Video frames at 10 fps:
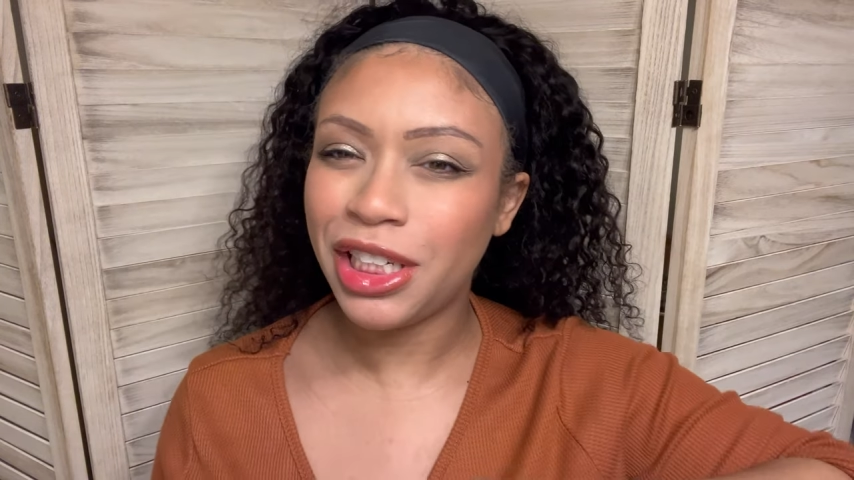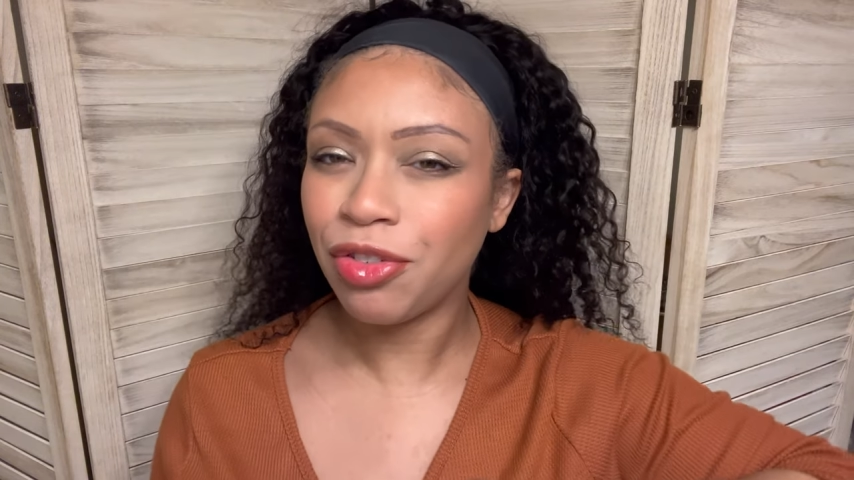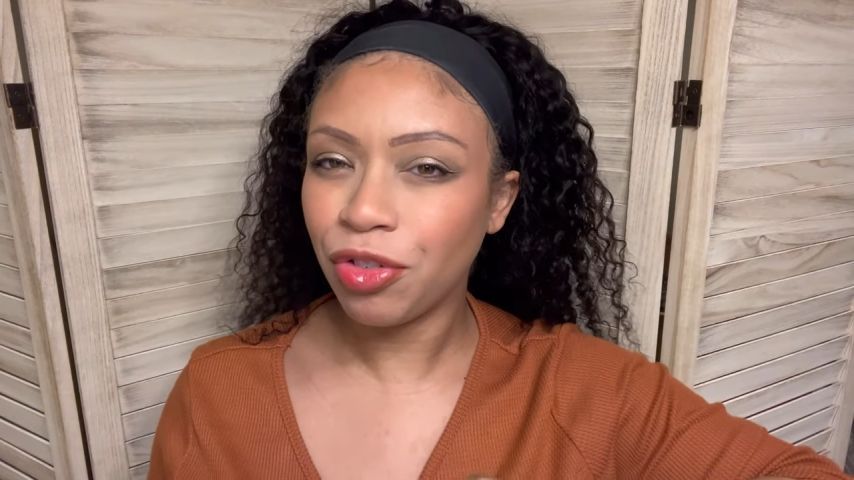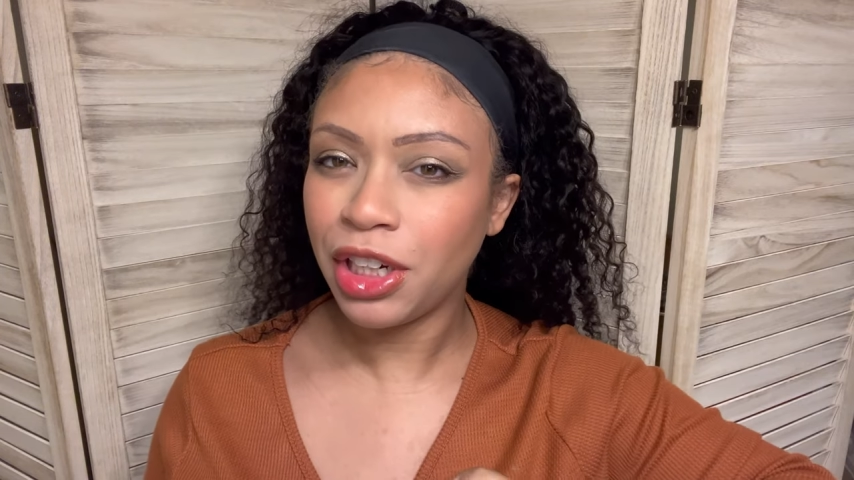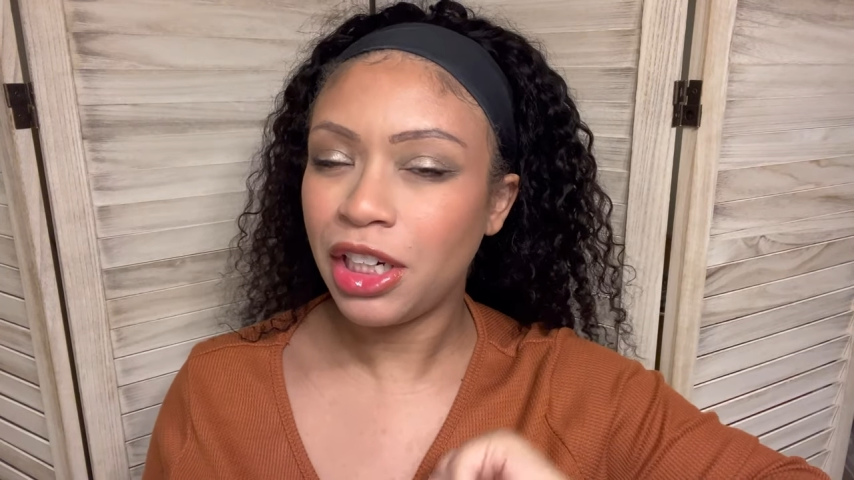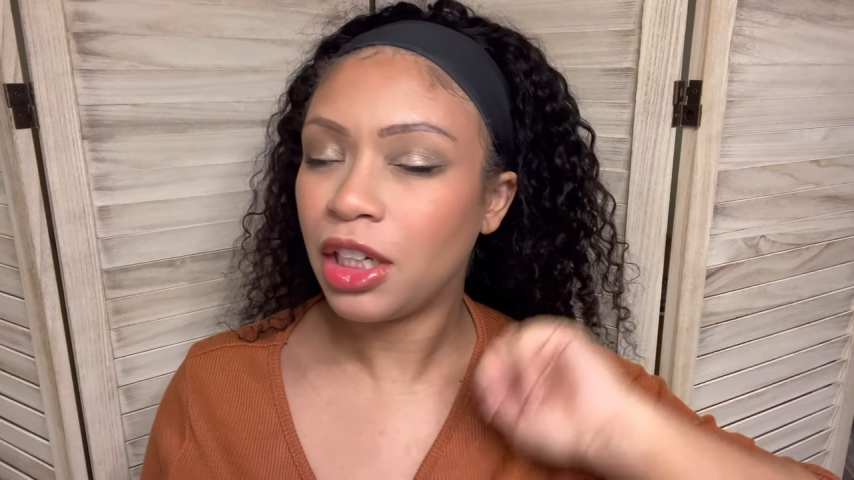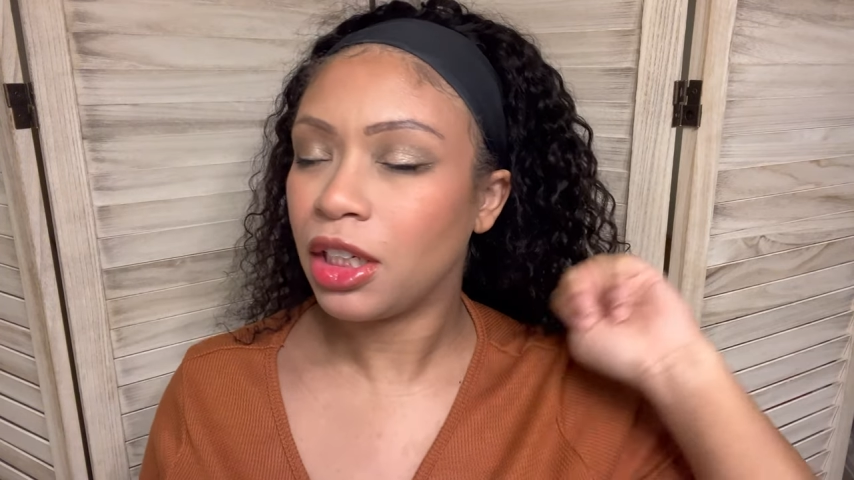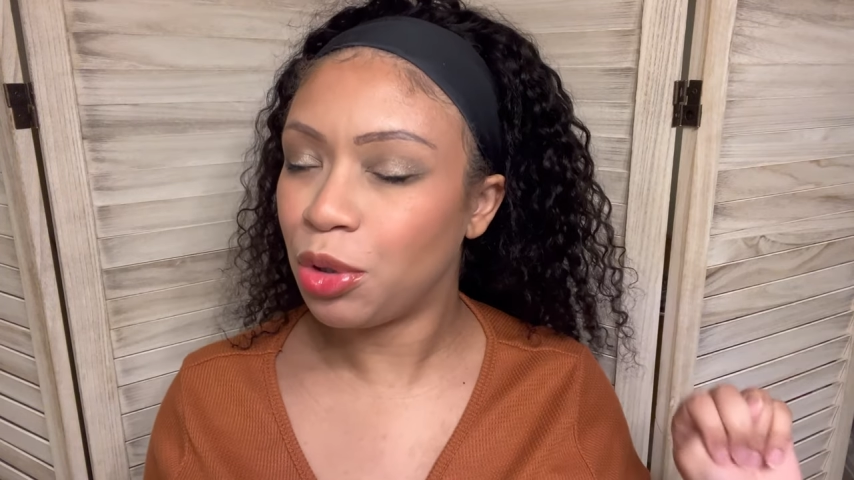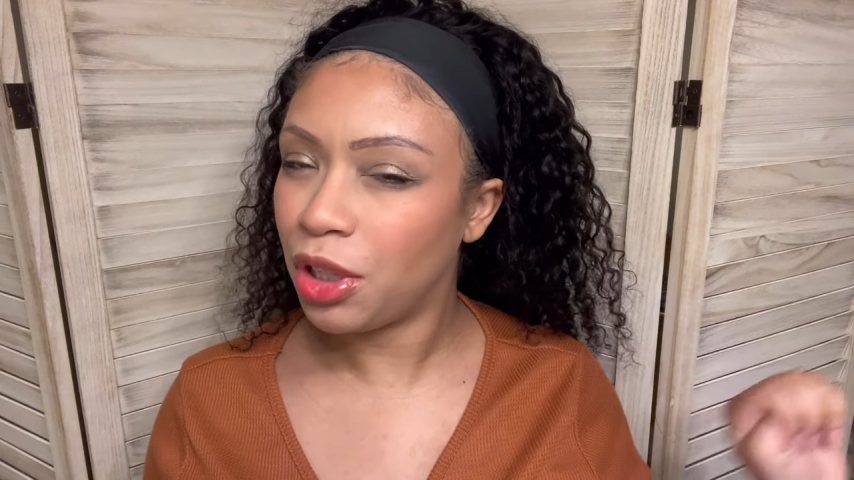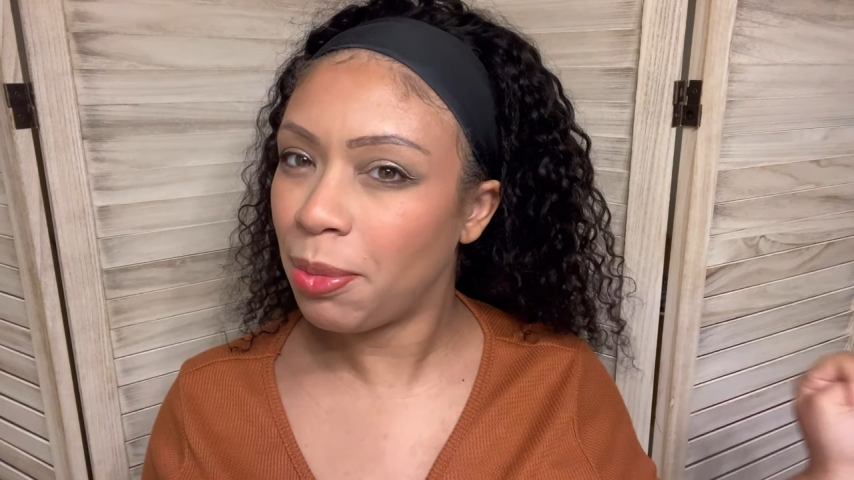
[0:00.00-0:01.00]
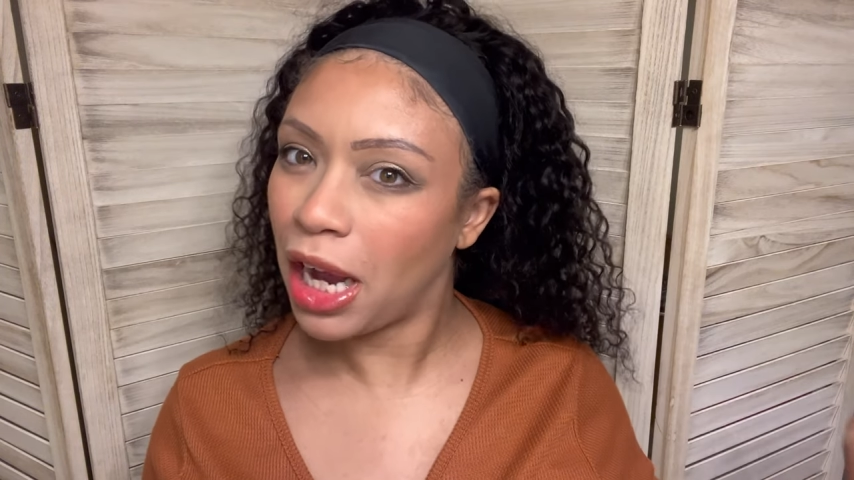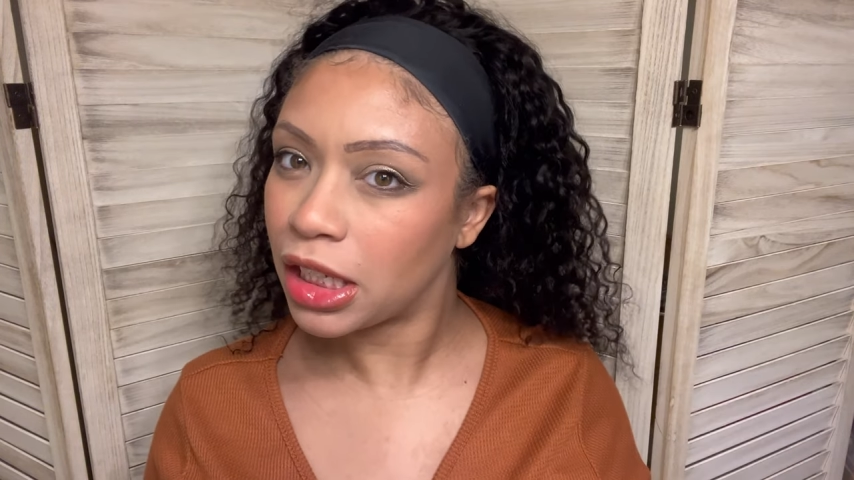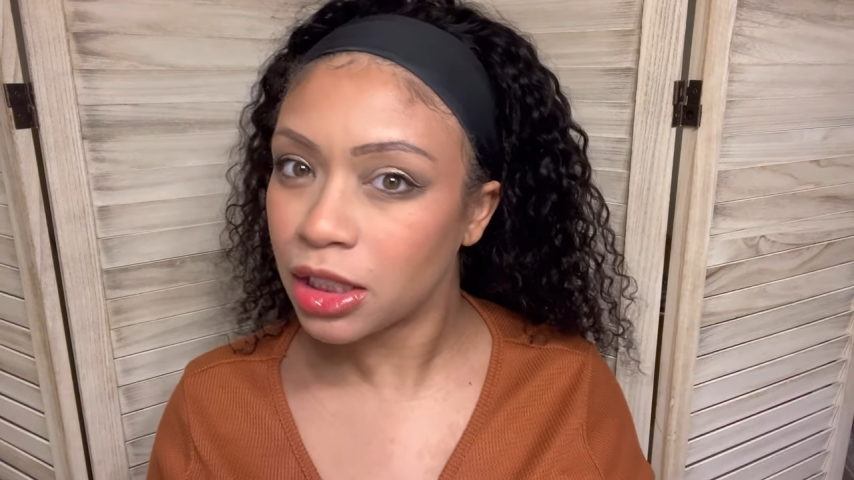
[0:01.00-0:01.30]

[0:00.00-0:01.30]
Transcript: different Beauty Box